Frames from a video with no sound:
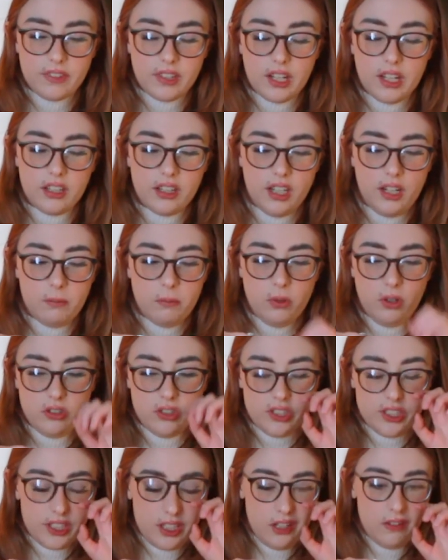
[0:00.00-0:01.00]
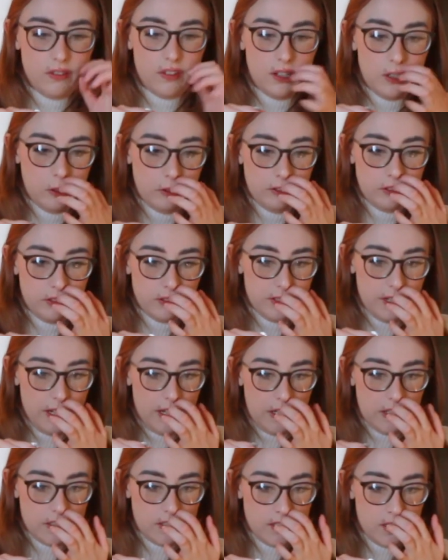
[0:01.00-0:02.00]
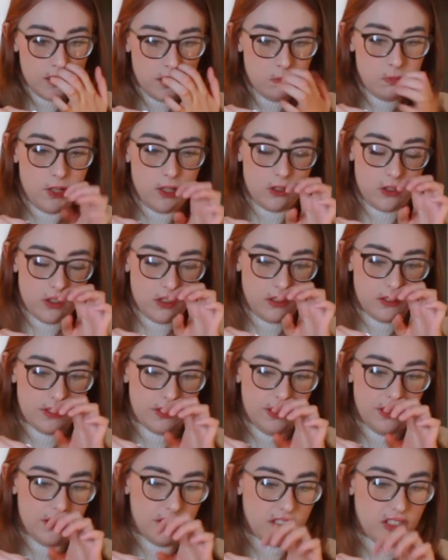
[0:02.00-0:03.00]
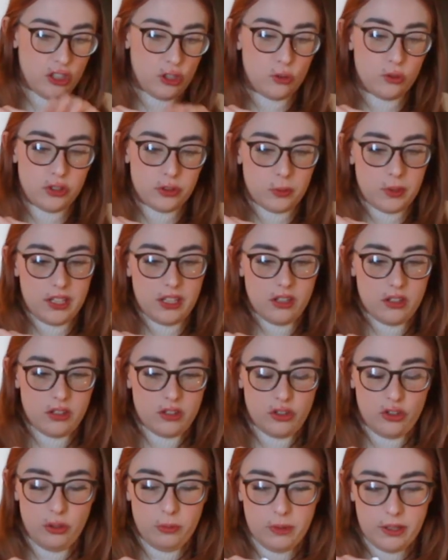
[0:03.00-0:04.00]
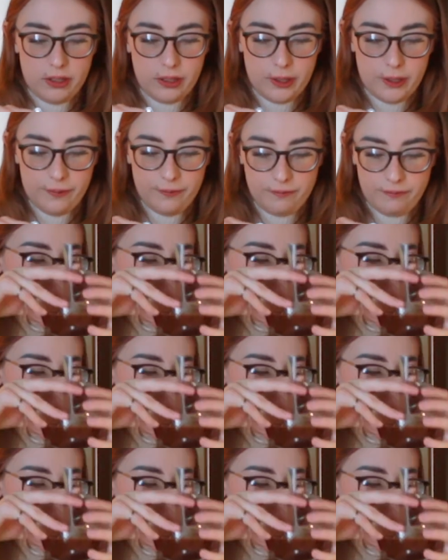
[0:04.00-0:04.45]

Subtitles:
and then we'll just give it a little taste to make sure it's not too sweet or too bitter.